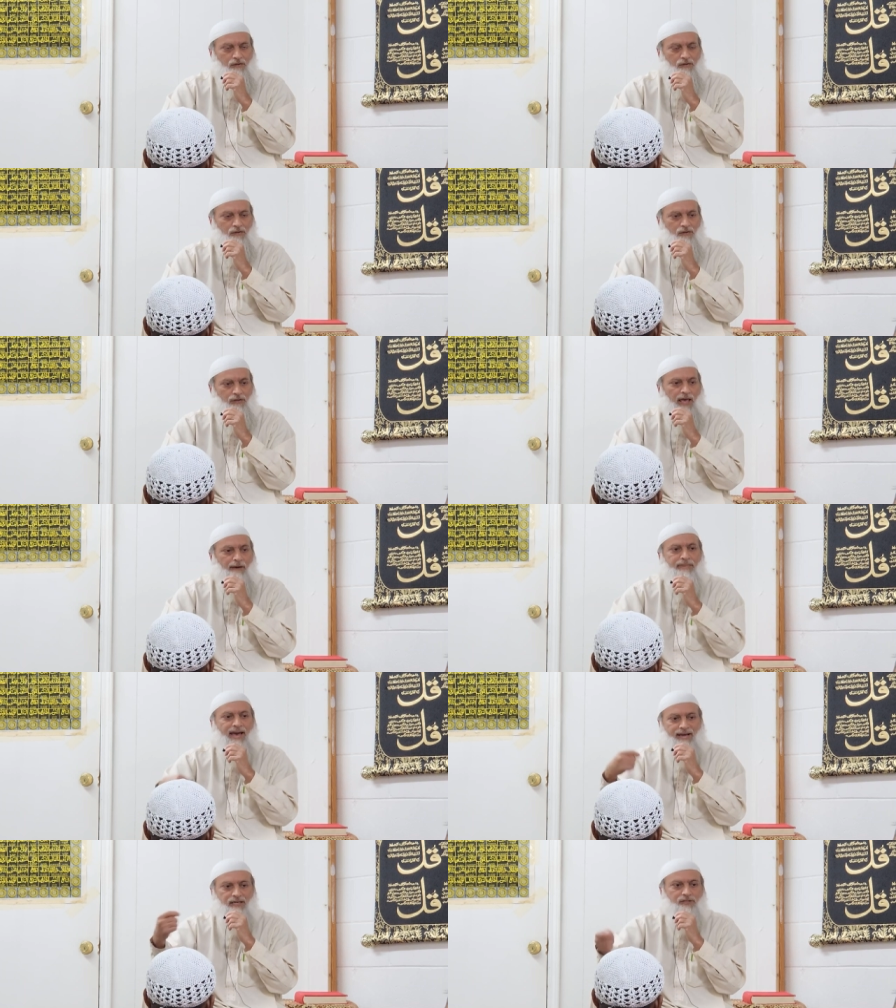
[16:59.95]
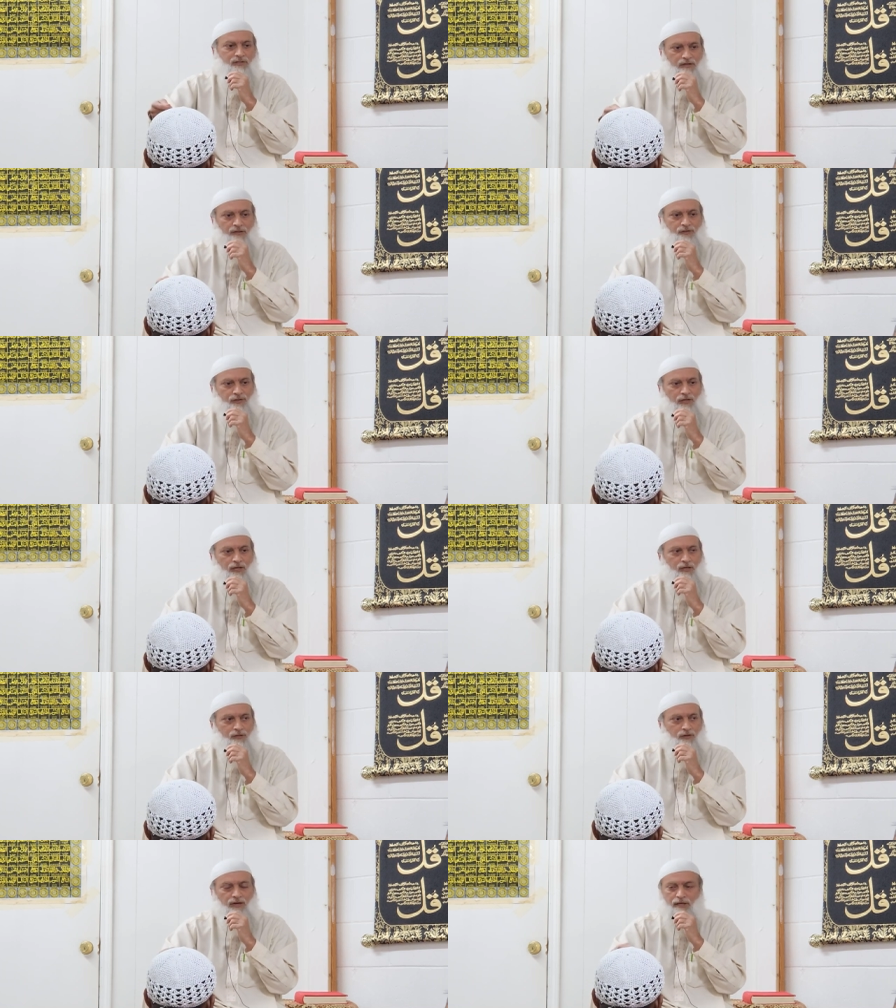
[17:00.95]
You know, they have patents on the
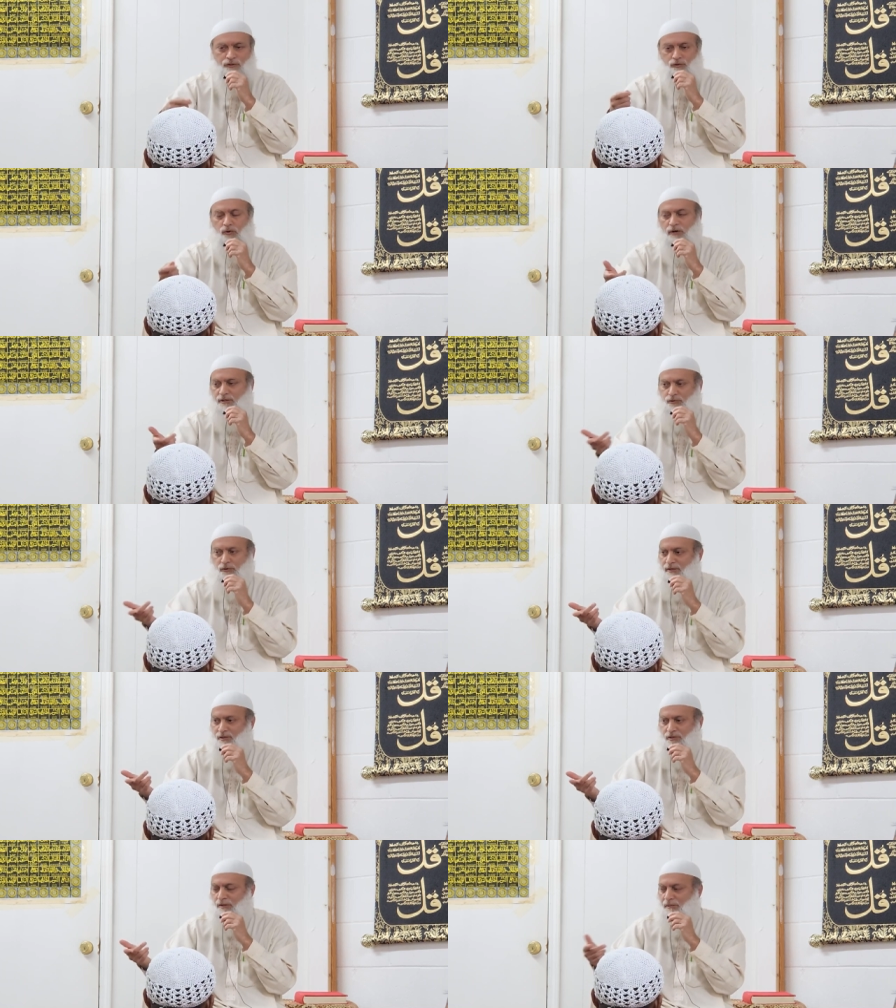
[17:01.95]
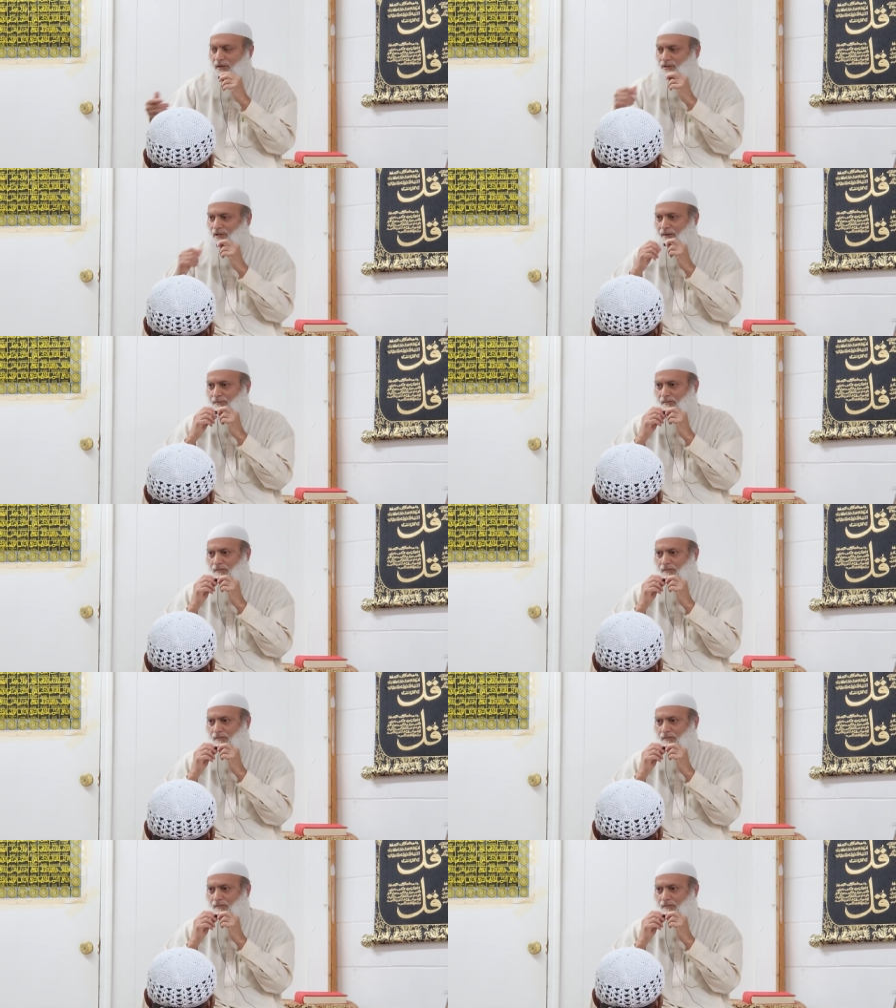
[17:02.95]
seeds, so like soy, soy is a simple example.